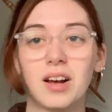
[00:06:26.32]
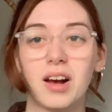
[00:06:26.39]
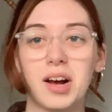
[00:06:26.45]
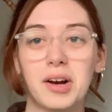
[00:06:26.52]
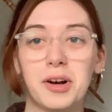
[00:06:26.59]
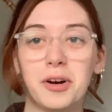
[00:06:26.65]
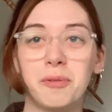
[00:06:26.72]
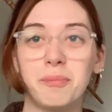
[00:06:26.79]

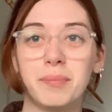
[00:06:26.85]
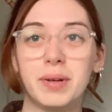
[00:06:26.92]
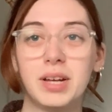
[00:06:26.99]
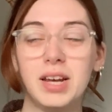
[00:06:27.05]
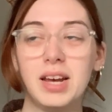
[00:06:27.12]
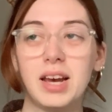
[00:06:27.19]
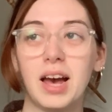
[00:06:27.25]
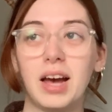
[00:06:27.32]

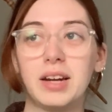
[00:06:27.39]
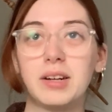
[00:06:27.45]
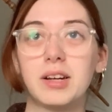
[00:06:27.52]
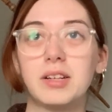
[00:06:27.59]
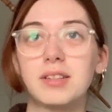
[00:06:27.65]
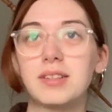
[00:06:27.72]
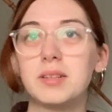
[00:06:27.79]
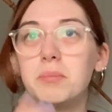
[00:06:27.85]
And
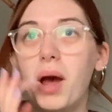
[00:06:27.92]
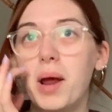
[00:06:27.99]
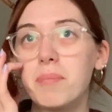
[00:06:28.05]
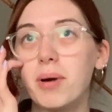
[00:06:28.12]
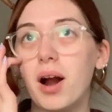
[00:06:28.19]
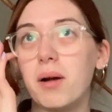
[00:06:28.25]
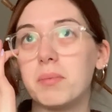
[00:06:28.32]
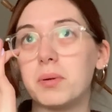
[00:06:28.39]
see, my
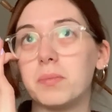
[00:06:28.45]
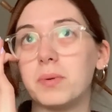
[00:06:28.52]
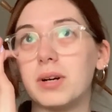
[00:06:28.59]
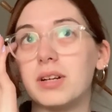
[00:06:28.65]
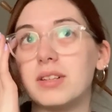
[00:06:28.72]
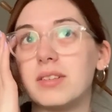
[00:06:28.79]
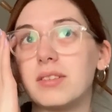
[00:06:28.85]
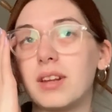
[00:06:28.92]
problem
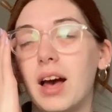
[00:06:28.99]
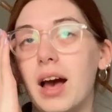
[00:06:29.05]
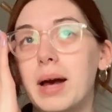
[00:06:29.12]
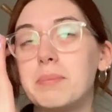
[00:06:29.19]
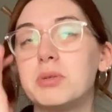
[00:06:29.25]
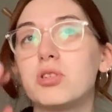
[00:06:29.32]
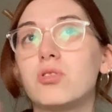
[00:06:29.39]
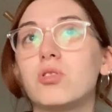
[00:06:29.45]
was,
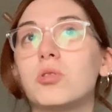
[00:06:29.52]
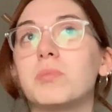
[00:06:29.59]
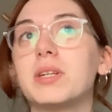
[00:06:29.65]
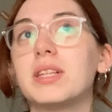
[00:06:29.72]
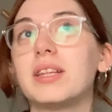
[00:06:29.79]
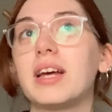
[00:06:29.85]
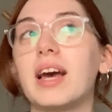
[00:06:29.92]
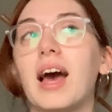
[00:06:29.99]
I'm
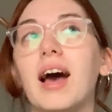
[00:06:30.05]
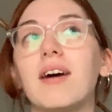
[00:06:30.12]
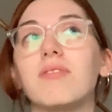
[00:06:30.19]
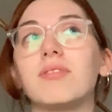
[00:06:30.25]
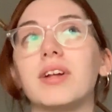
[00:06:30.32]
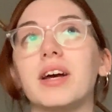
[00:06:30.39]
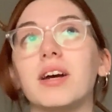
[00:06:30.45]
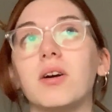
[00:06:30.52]
assuming they have
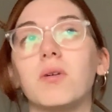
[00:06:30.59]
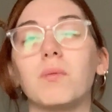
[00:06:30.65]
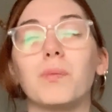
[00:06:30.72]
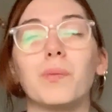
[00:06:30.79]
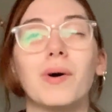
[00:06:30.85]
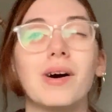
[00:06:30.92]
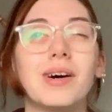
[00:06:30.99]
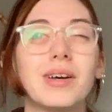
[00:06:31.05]
like
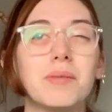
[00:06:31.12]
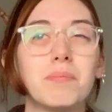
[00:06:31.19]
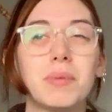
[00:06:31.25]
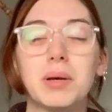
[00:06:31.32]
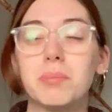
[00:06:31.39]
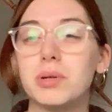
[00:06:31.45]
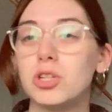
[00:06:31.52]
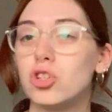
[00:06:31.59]
1,
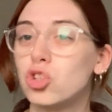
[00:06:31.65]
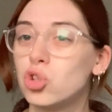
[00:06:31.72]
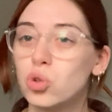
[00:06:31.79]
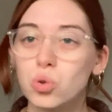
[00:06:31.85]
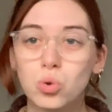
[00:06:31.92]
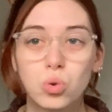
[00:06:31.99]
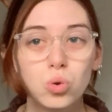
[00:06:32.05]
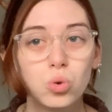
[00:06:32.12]
maybe
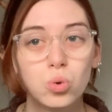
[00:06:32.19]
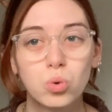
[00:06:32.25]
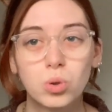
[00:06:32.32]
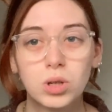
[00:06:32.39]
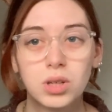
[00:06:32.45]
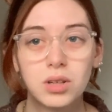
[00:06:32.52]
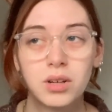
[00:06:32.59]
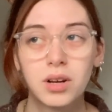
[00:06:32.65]
2
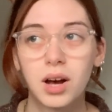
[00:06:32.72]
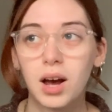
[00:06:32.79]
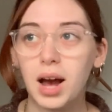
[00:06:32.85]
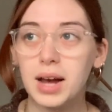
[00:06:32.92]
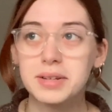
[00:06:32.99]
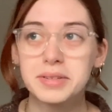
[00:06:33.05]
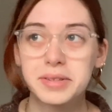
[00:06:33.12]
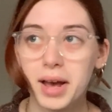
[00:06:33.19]

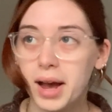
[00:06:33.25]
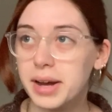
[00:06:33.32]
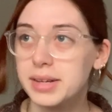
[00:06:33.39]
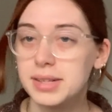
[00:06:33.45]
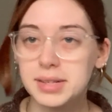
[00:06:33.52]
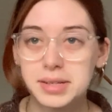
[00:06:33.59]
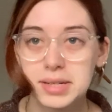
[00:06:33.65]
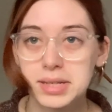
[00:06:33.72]
ice
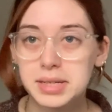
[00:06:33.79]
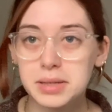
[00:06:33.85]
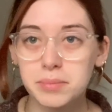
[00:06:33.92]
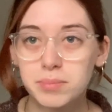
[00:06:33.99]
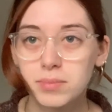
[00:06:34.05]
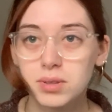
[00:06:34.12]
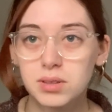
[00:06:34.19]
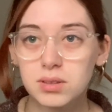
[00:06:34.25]
hockey
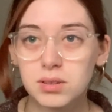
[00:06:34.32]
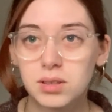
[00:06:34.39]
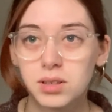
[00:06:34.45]
teams.